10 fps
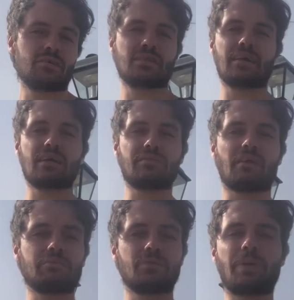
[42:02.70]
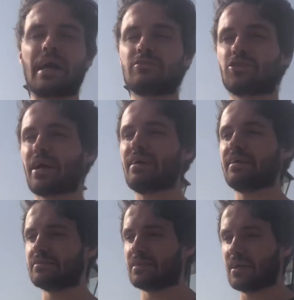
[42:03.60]
to say that was a bad
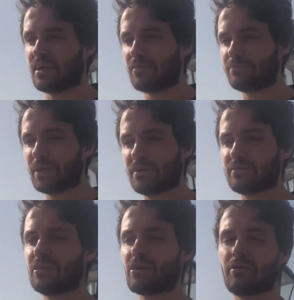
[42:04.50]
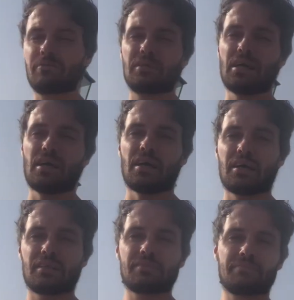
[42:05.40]
trade. But,
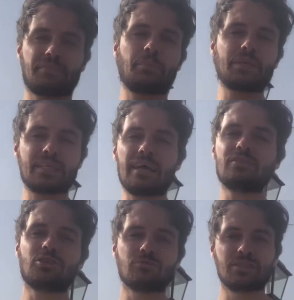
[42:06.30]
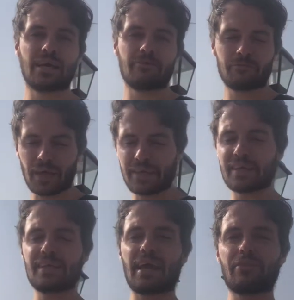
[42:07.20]
the potential's there. If they
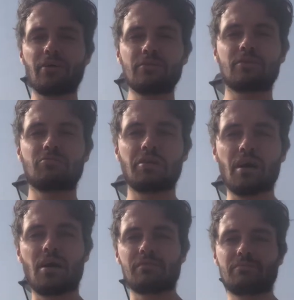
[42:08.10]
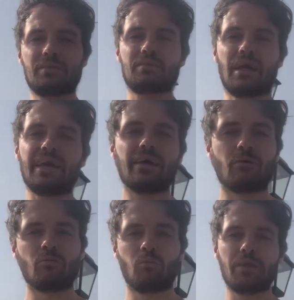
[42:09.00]
can get those three on,
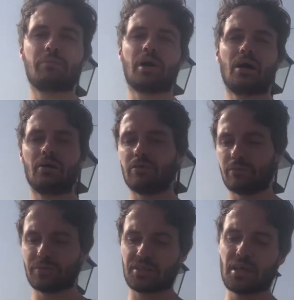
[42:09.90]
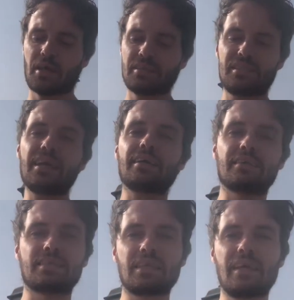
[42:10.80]
Hill with Mahomes,
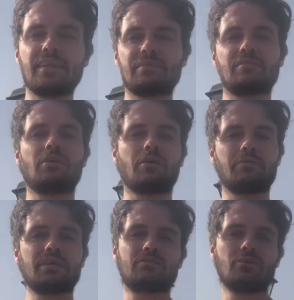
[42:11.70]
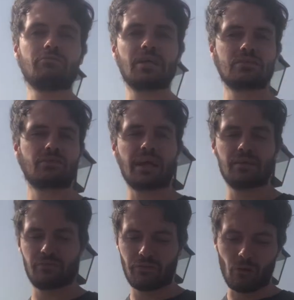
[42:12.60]
Diggs in this new rich vein
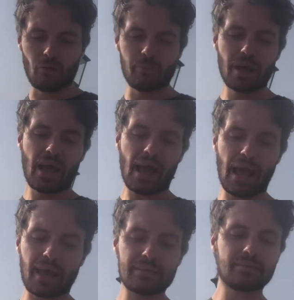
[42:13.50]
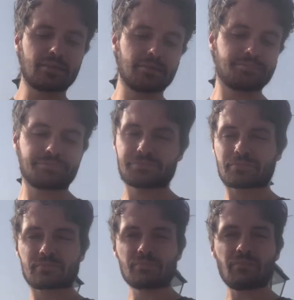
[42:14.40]
of form, and
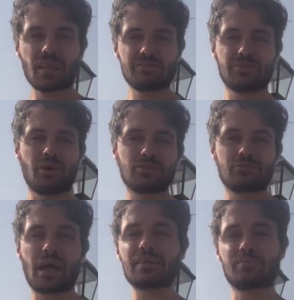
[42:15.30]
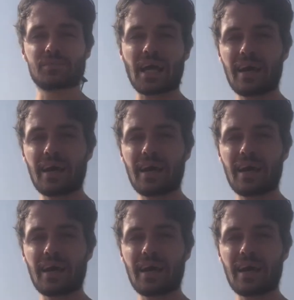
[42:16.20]
Davante Adams,